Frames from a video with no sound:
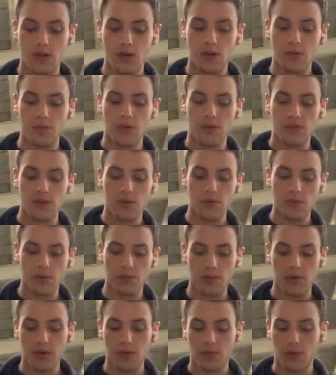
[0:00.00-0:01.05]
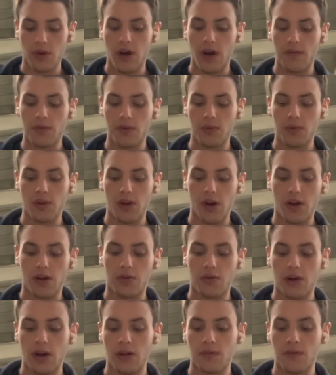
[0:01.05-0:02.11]
Museums will have to rely on
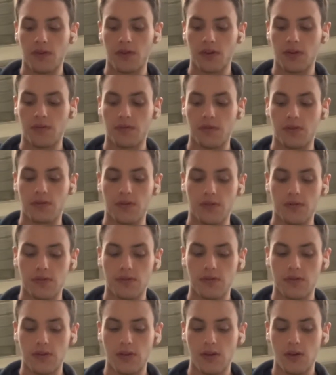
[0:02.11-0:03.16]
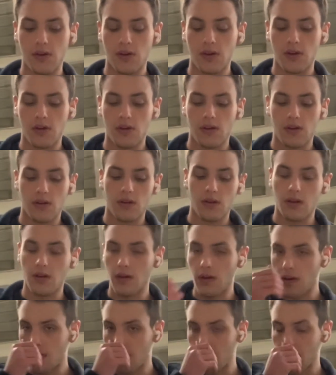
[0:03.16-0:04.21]
crowdfunding and fundraisers.
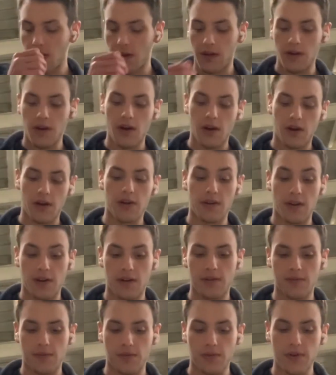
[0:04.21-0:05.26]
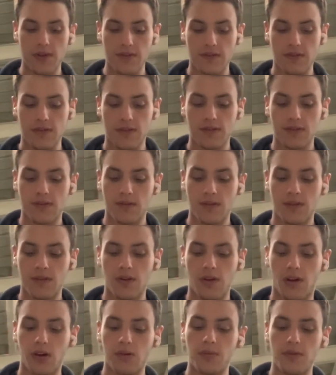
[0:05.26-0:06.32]
And then, for instance,
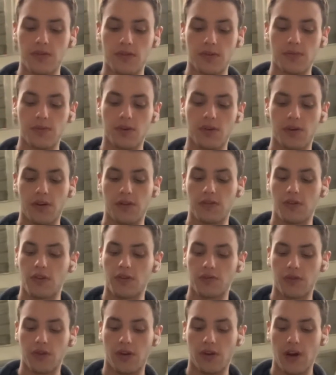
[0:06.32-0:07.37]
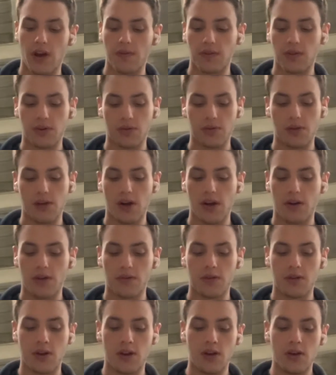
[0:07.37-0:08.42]
art museums across the country are having to rely
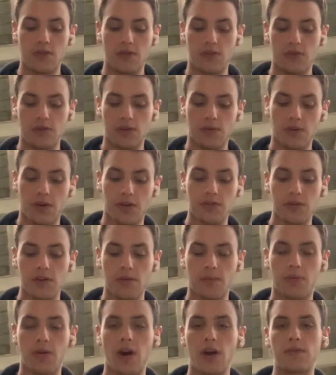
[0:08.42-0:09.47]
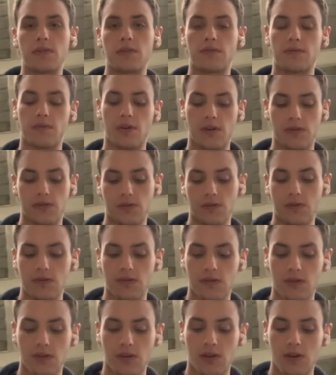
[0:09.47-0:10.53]
on the generosity of private investors
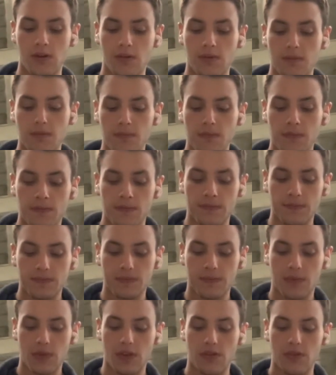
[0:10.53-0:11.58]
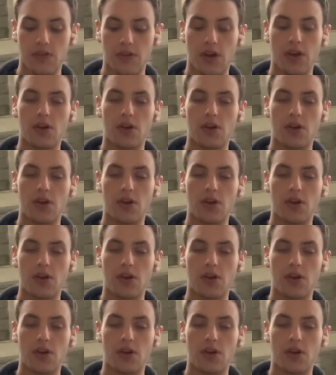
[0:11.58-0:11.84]
to stay in